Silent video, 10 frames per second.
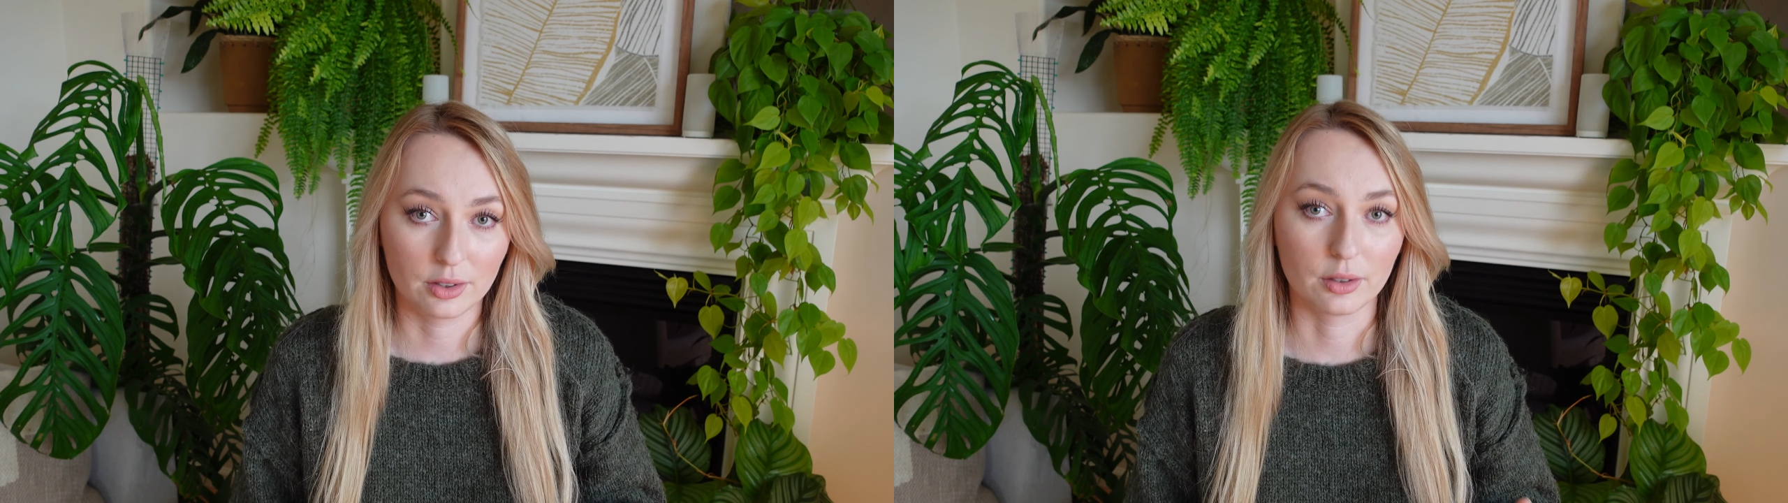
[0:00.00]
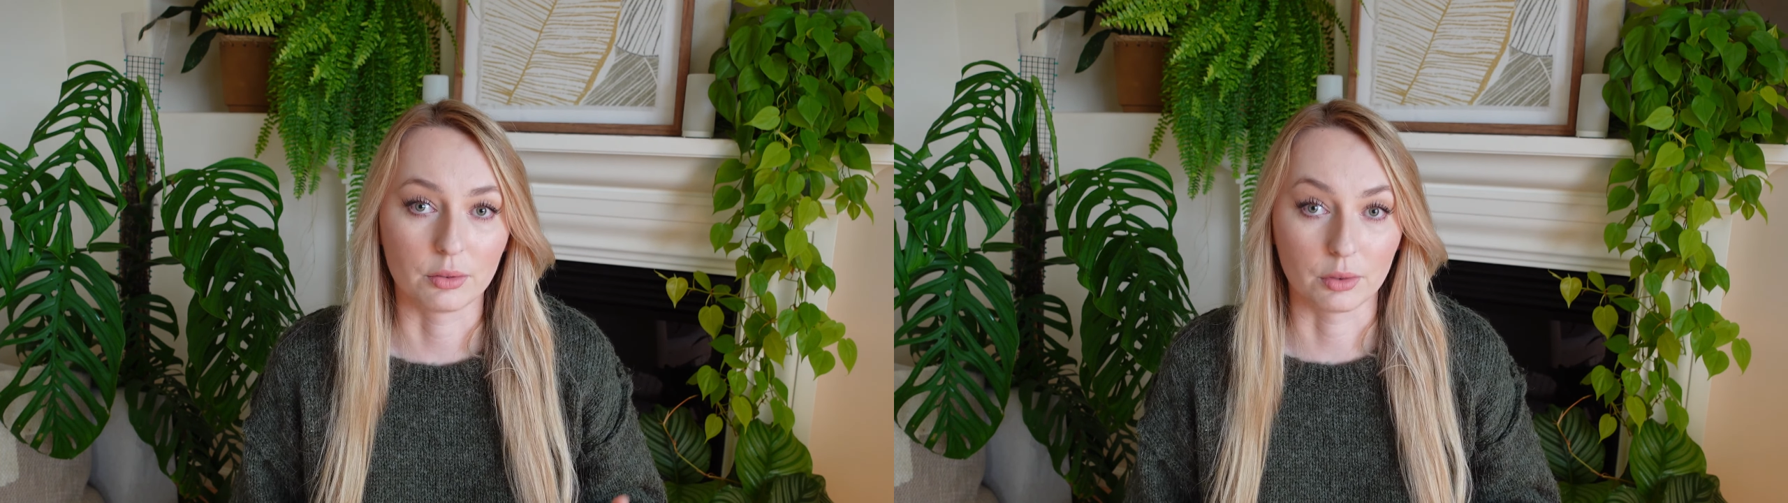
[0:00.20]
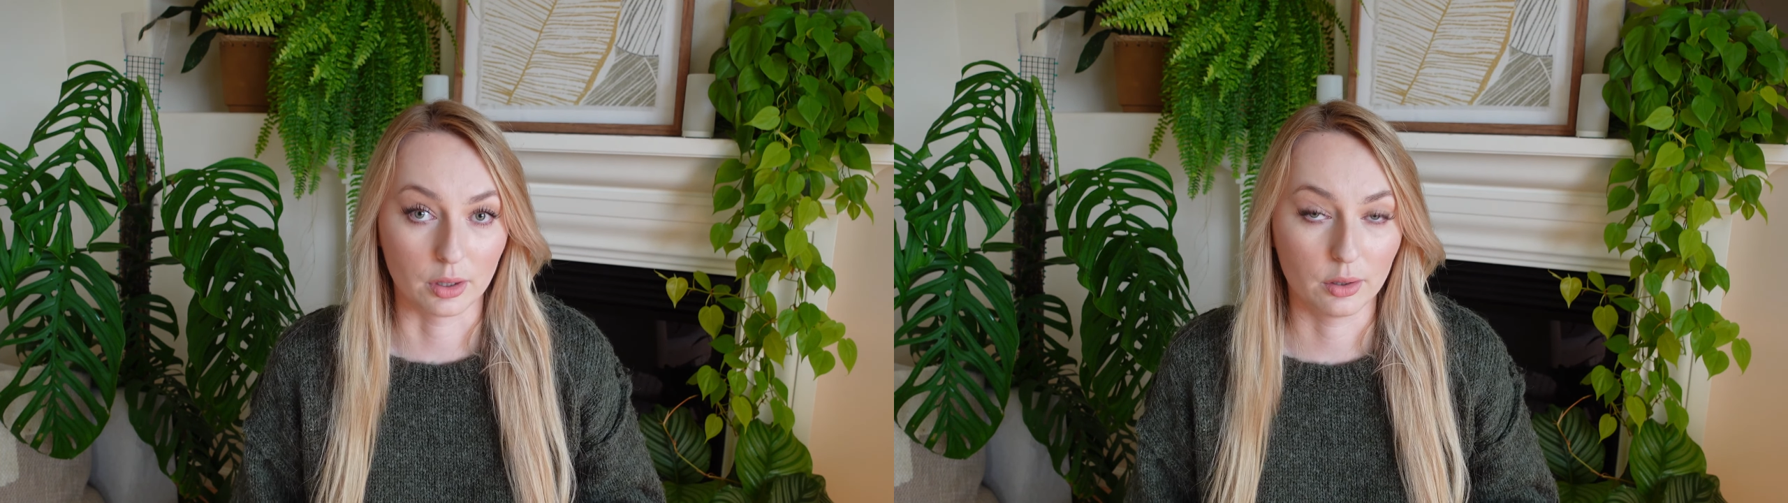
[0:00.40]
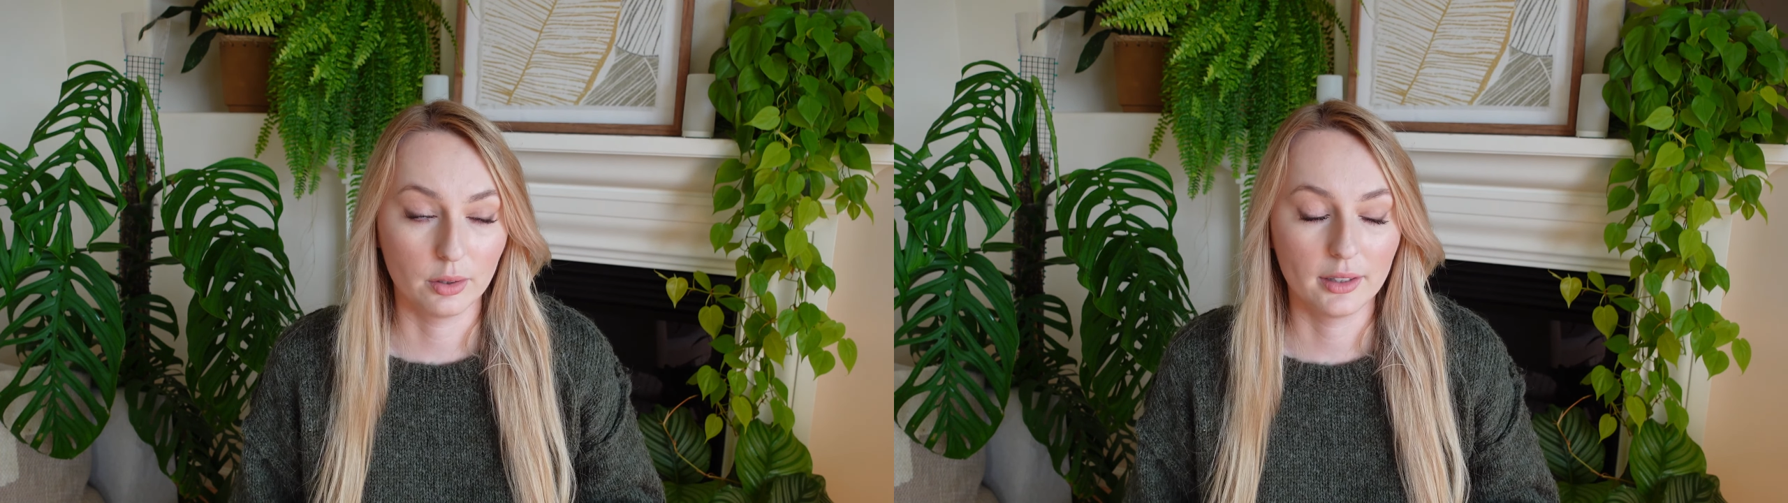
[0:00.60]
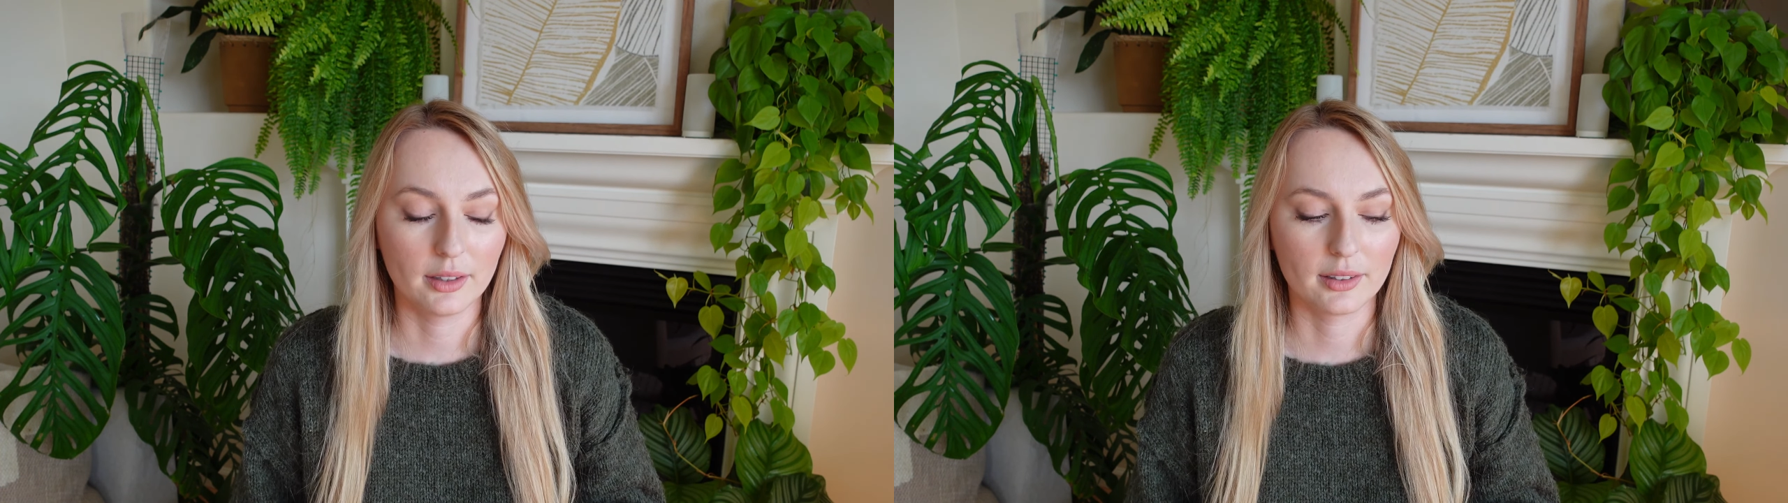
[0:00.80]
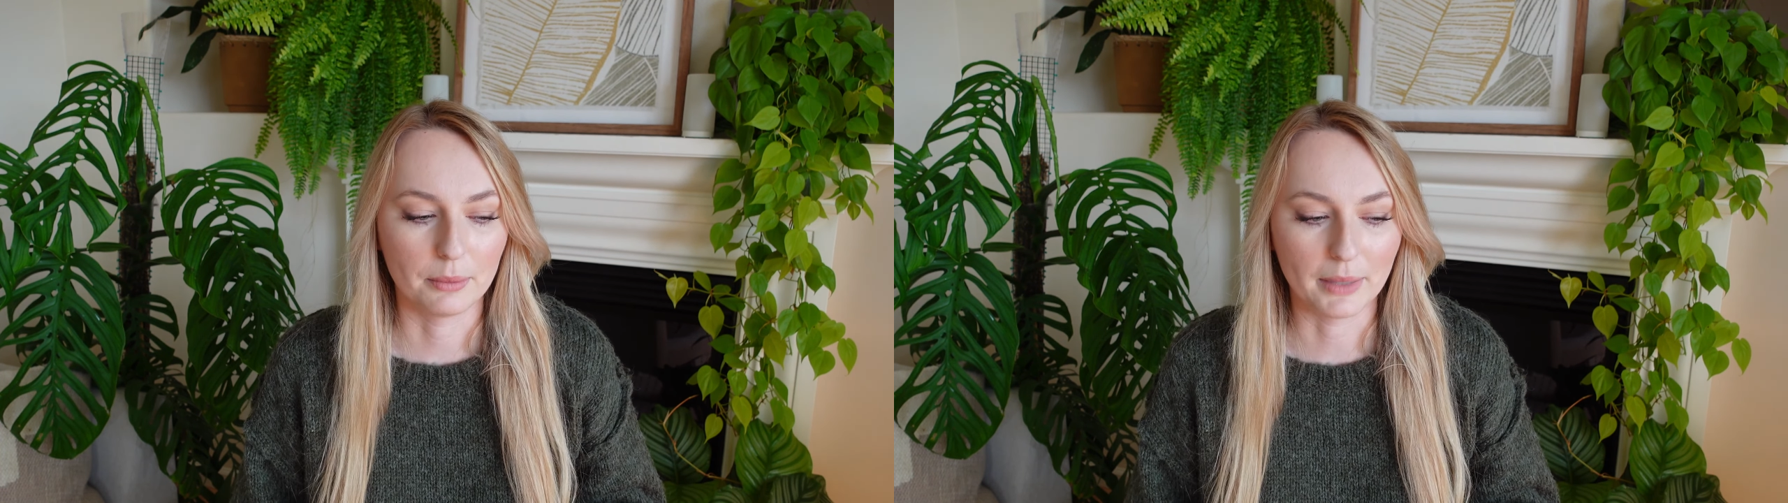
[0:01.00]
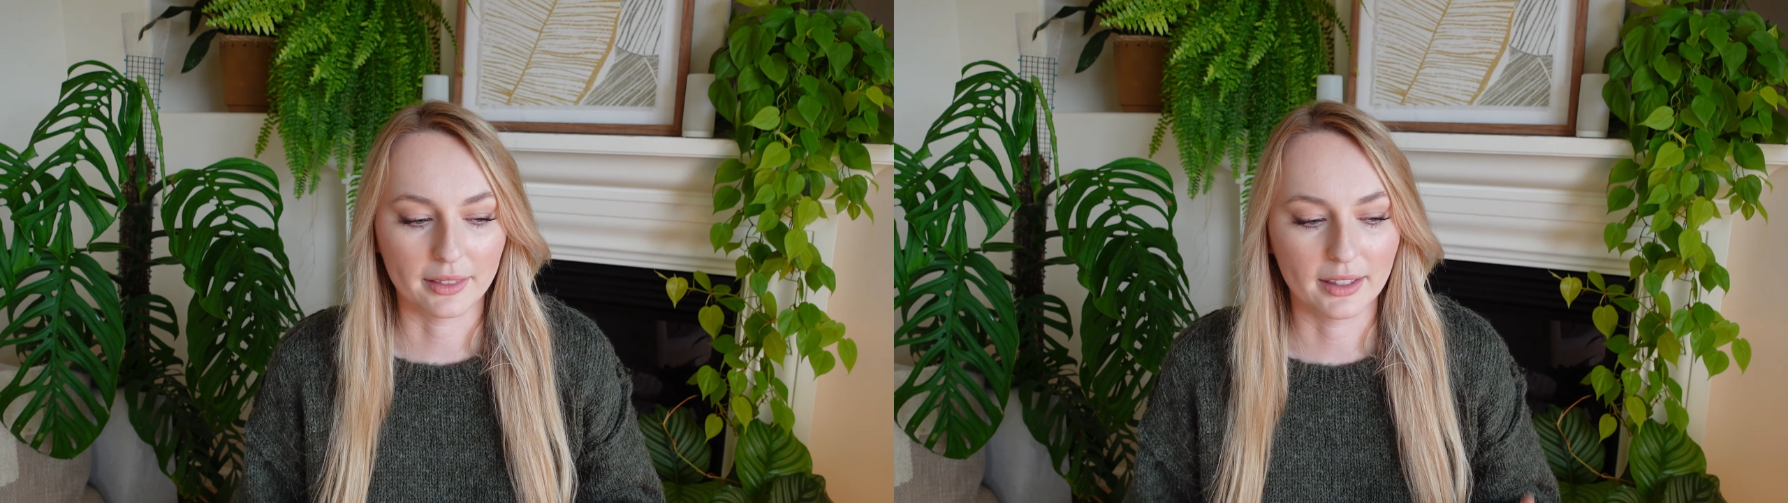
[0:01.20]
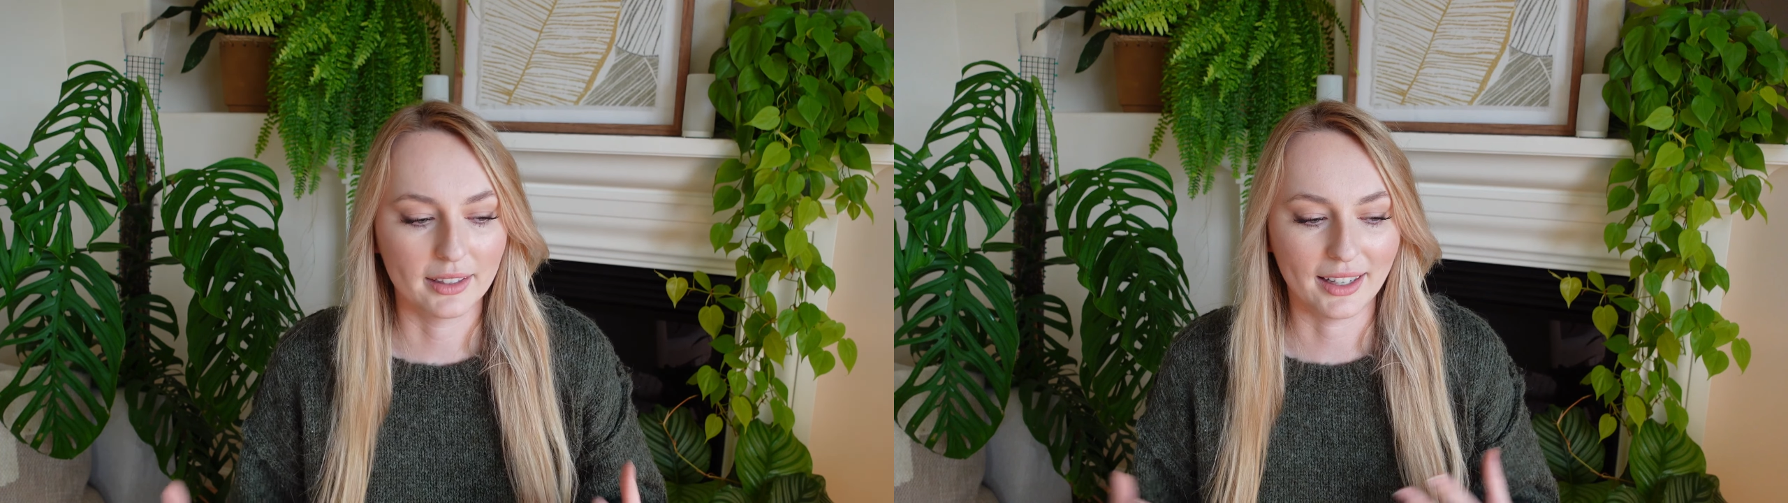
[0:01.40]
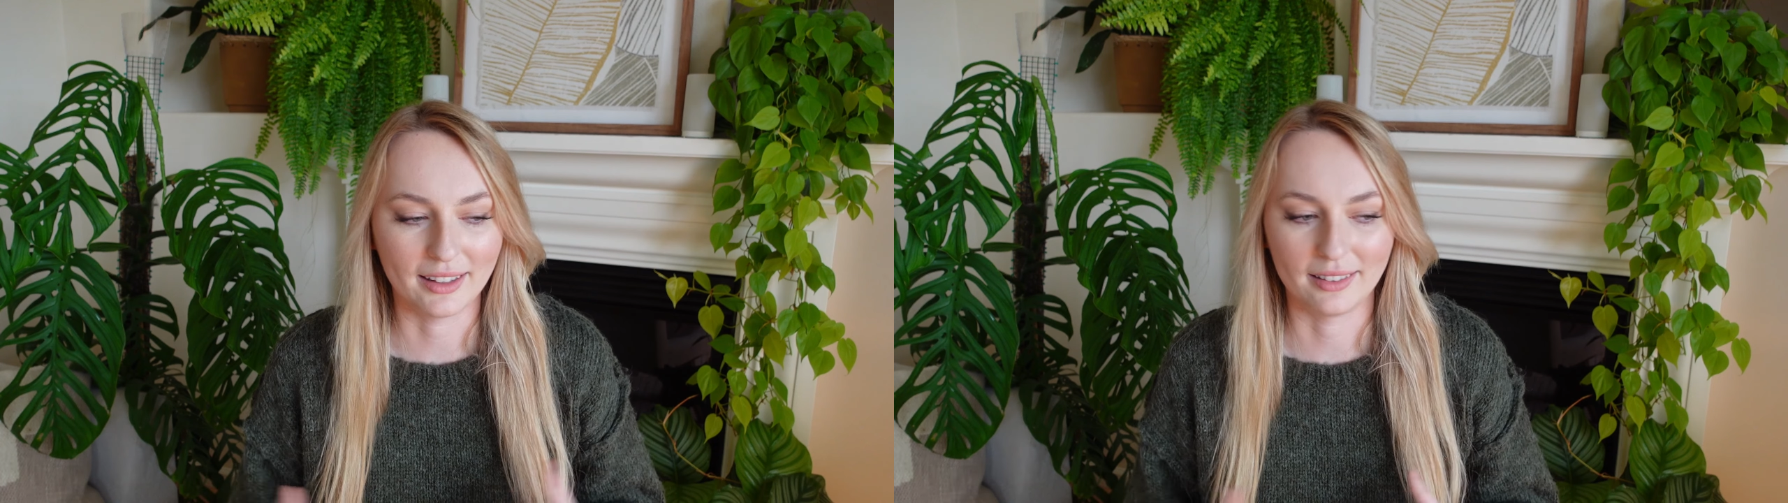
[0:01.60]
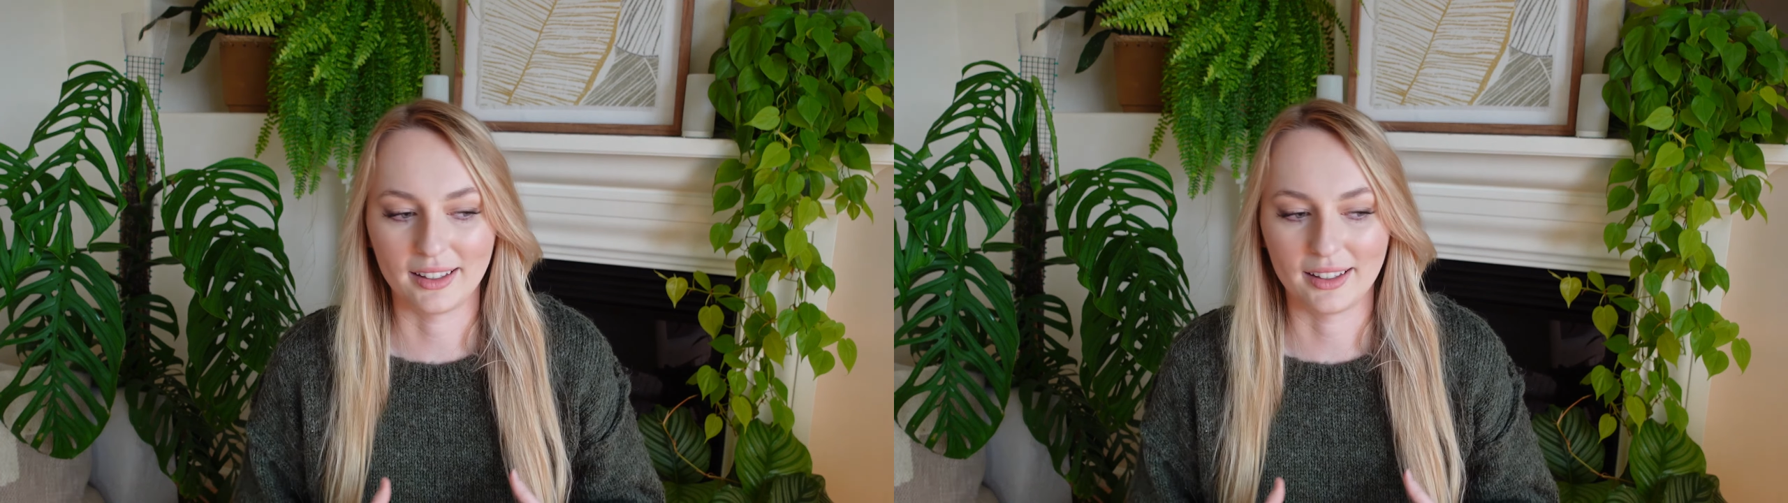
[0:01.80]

to grow in this method and